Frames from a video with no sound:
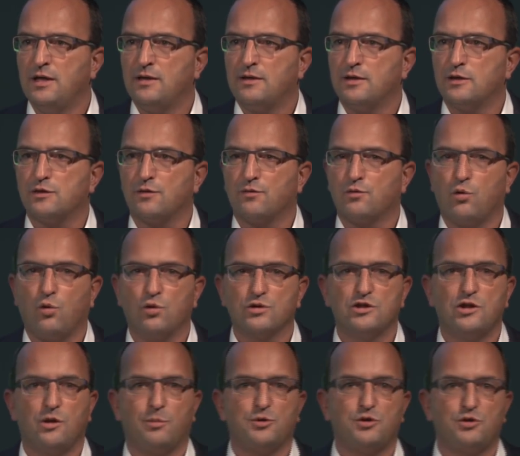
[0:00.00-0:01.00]
there's of course
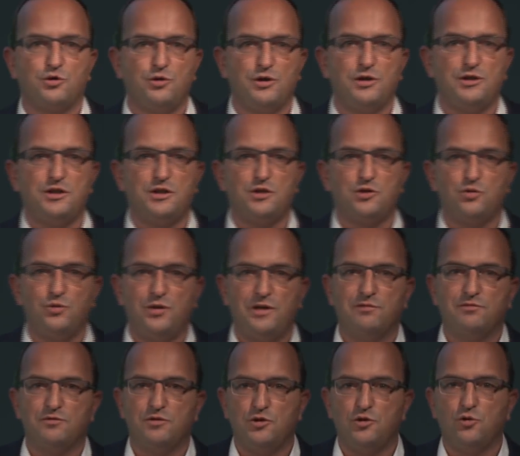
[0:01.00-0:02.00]
an opportunity to
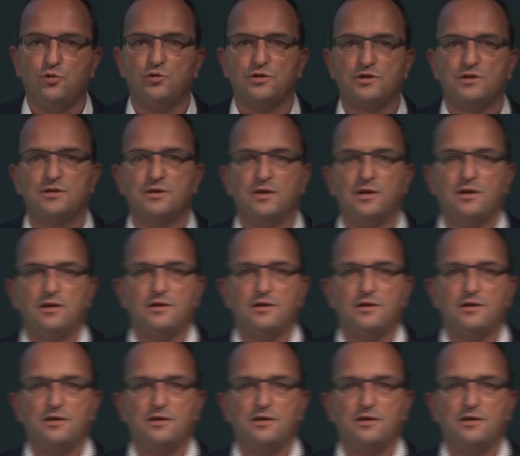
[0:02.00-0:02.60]
even use